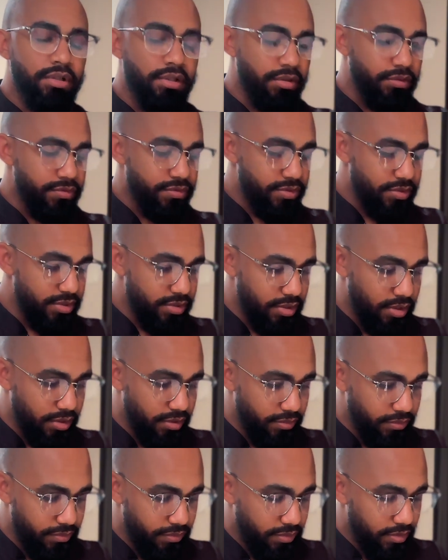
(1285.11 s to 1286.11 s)
of
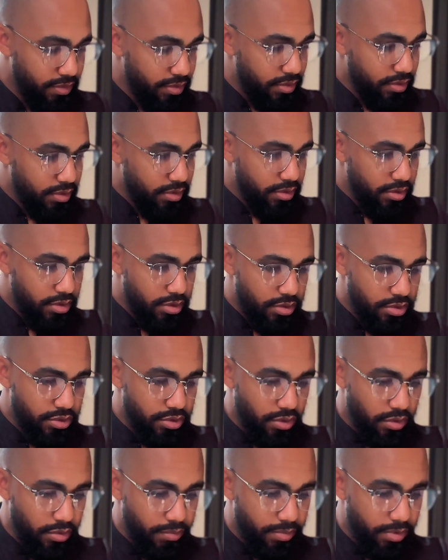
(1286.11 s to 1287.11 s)
stuff.
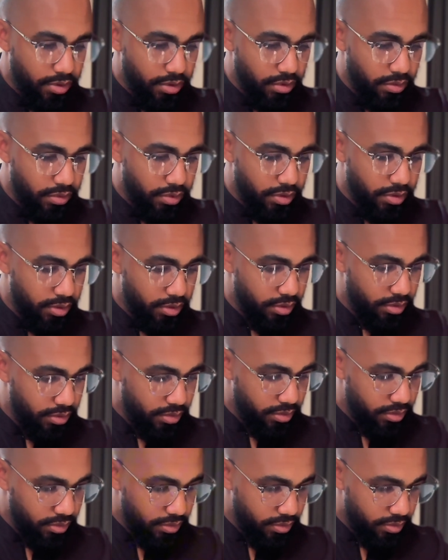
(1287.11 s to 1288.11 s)
So I'm gonna go in
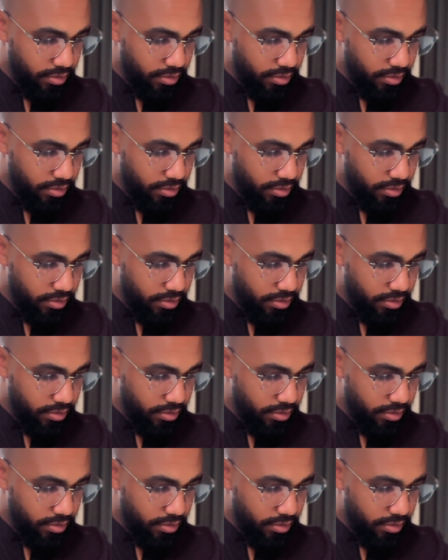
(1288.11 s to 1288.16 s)
here.